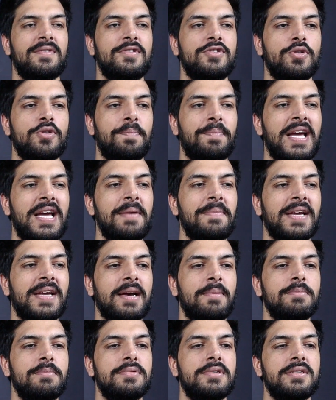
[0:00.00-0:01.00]
So P
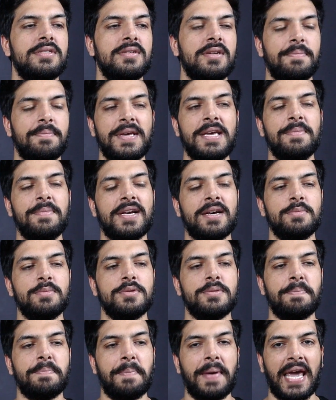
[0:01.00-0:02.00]
becomes
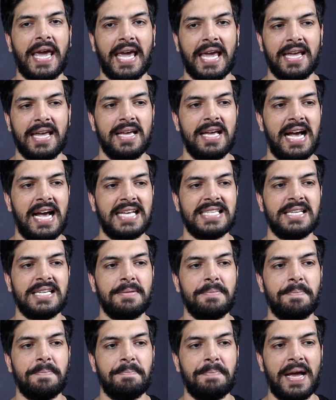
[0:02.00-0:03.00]
pay, as
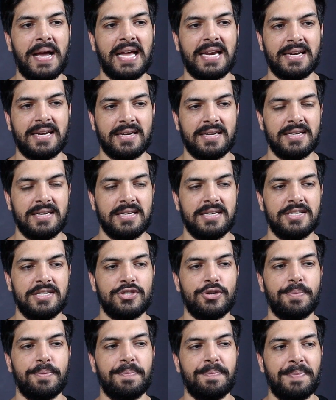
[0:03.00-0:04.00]
in pen.
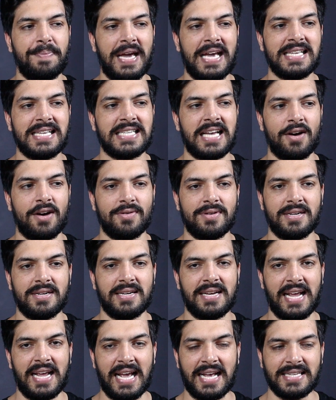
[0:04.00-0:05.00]
So pay sound,
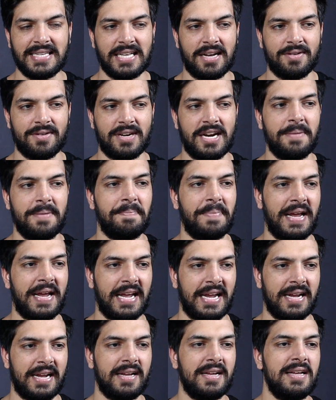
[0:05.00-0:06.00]
A sound, right?
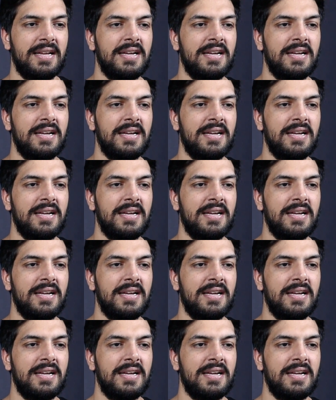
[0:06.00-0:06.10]
Pay.